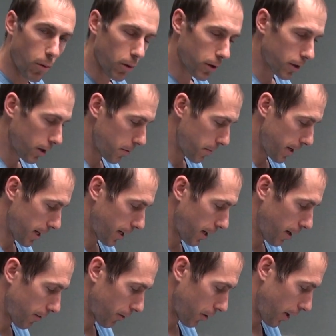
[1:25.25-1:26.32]
we're going to be
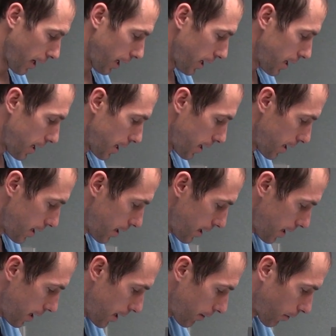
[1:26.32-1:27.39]
covering
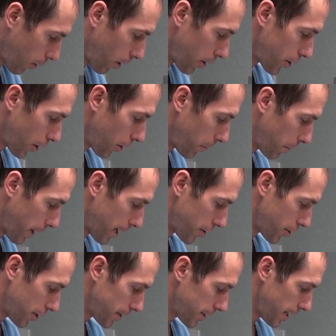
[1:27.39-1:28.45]
for our adult
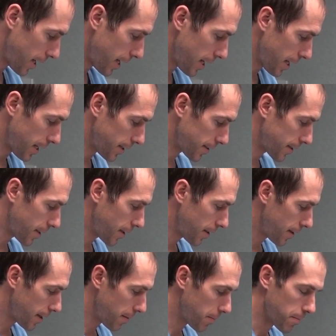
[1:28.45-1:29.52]
patients is
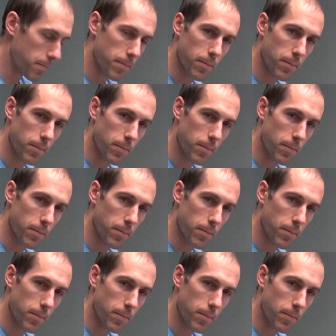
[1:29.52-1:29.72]
the